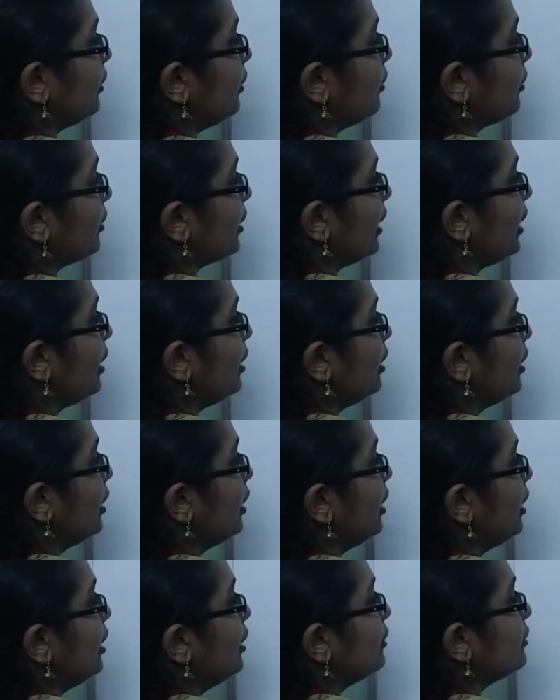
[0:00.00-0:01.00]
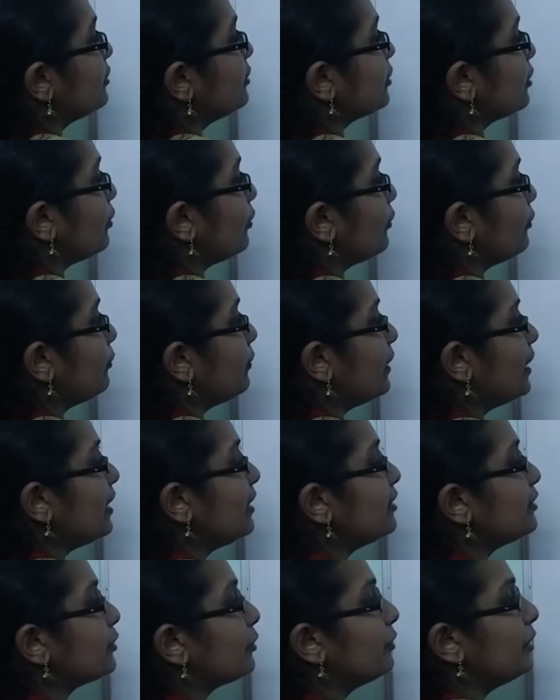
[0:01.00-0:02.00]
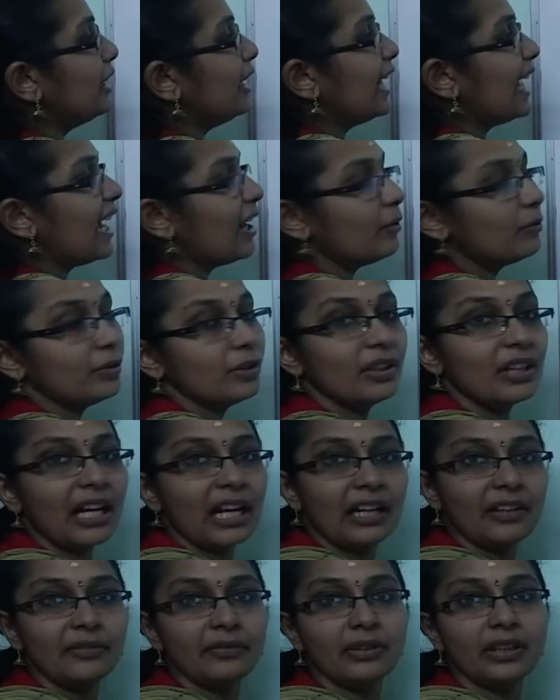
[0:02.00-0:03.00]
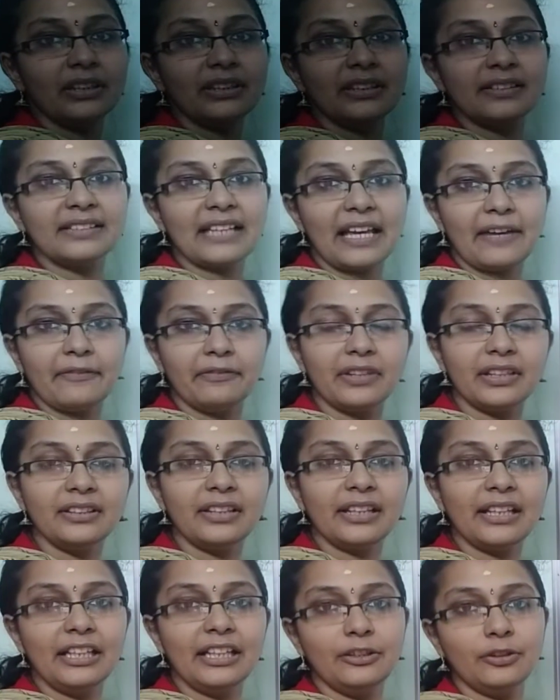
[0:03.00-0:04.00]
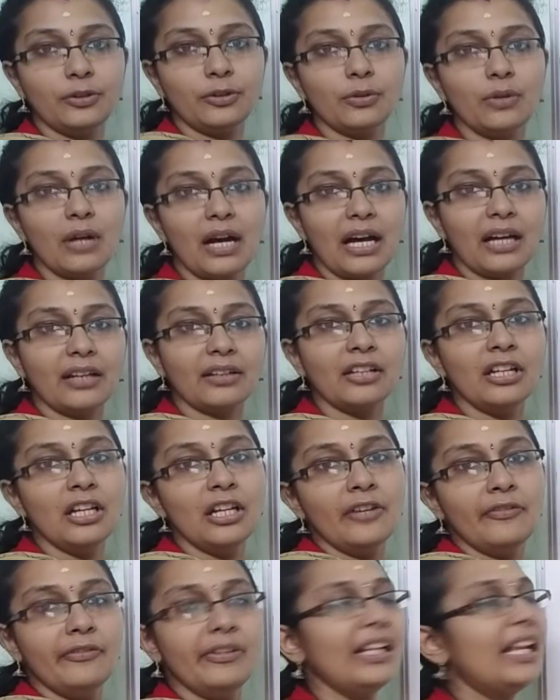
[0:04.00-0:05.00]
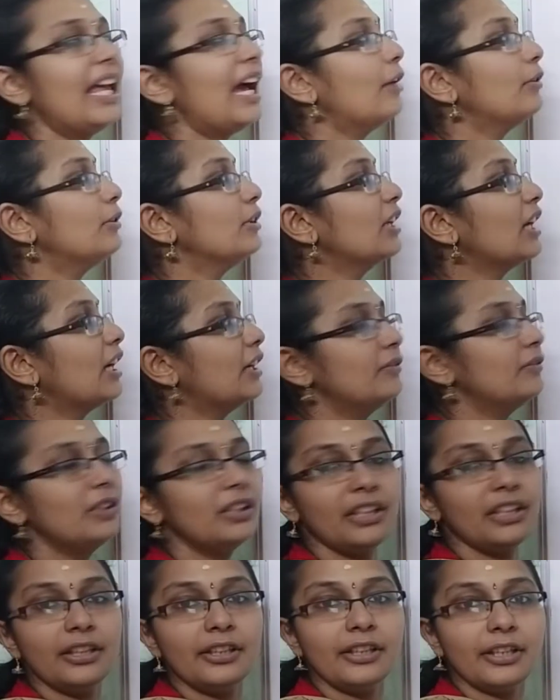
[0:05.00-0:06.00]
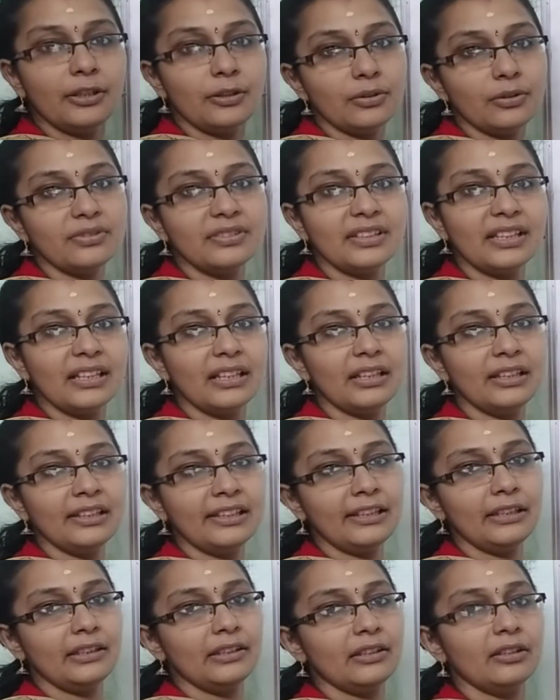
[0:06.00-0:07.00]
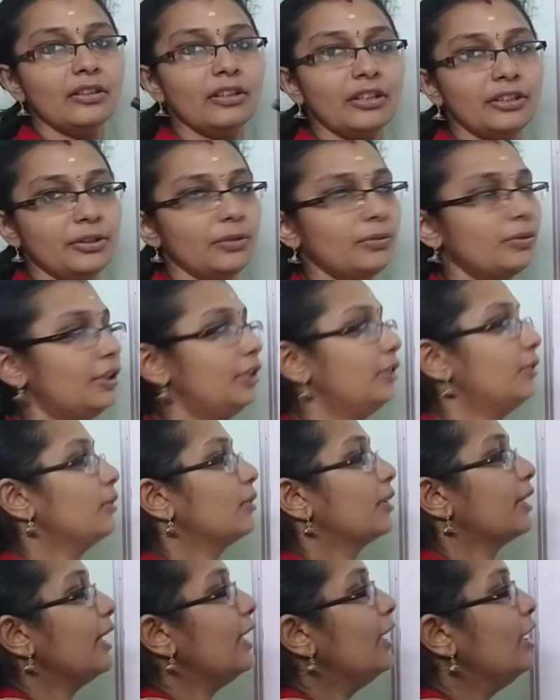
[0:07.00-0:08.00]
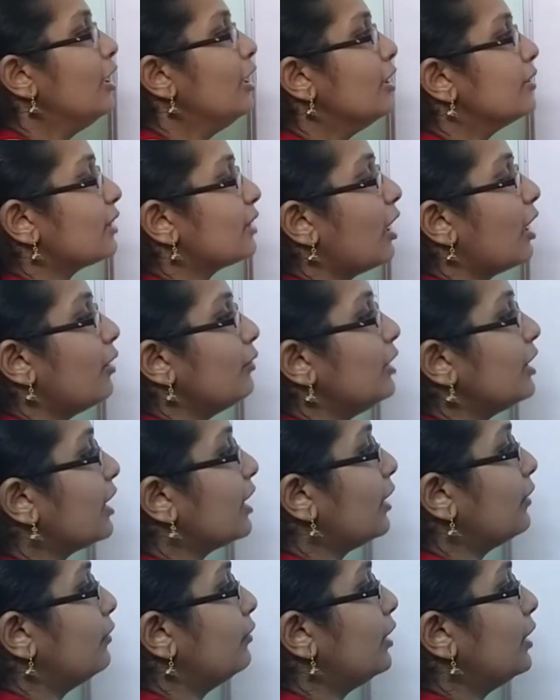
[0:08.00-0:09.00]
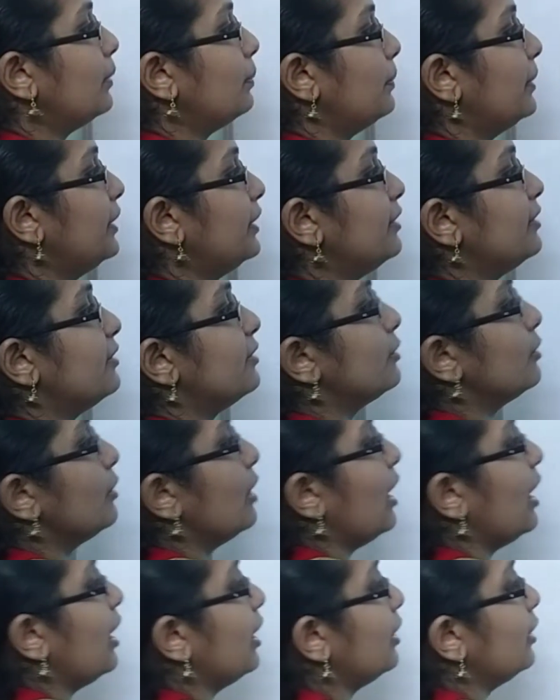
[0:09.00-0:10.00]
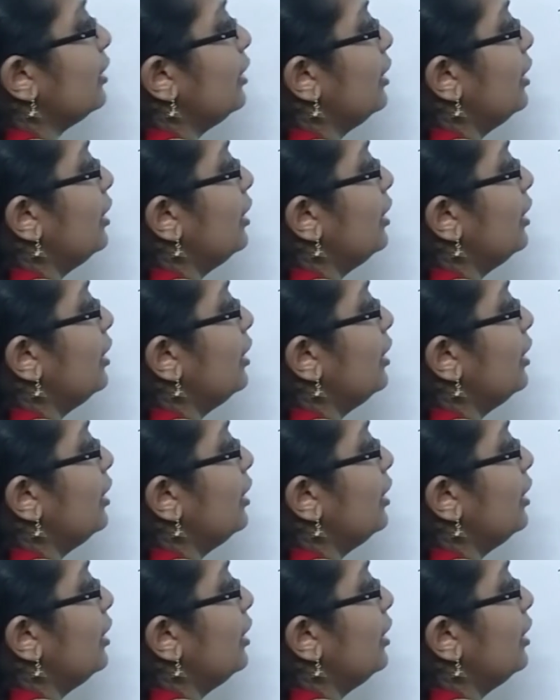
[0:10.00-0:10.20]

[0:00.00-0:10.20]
Okay. So first we have to convert this everything into hour. We have to convert it into single unit. Okay. So how will you convert minutes to hour?